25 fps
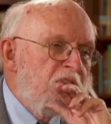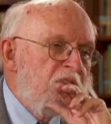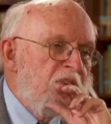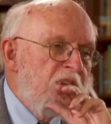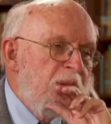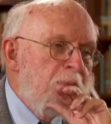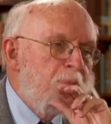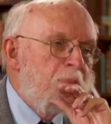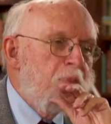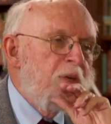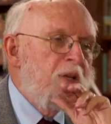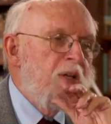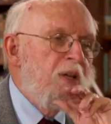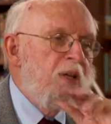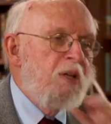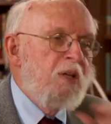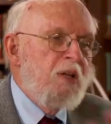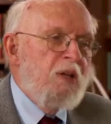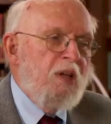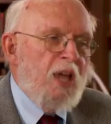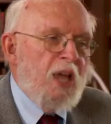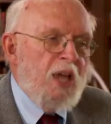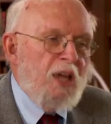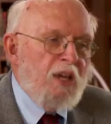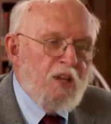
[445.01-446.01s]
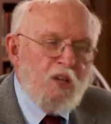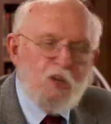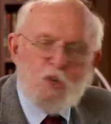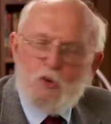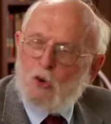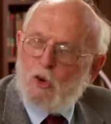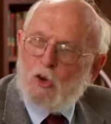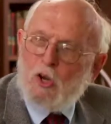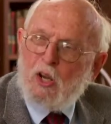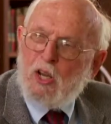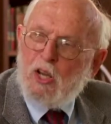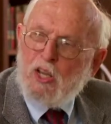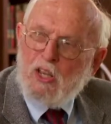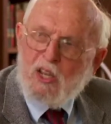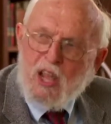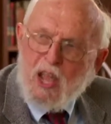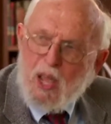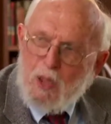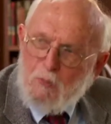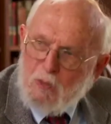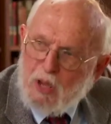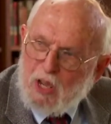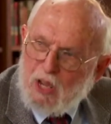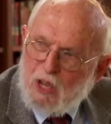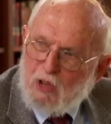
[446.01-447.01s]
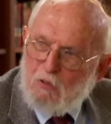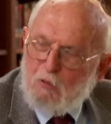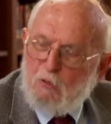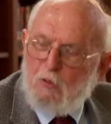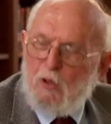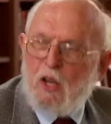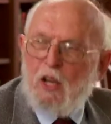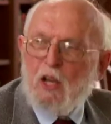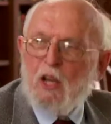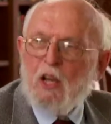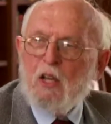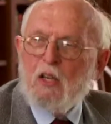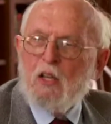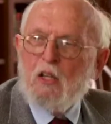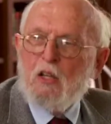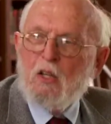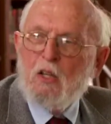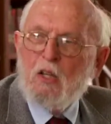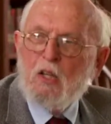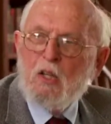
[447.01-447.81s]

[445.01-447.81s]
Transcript: deeply and eternally damning, finally.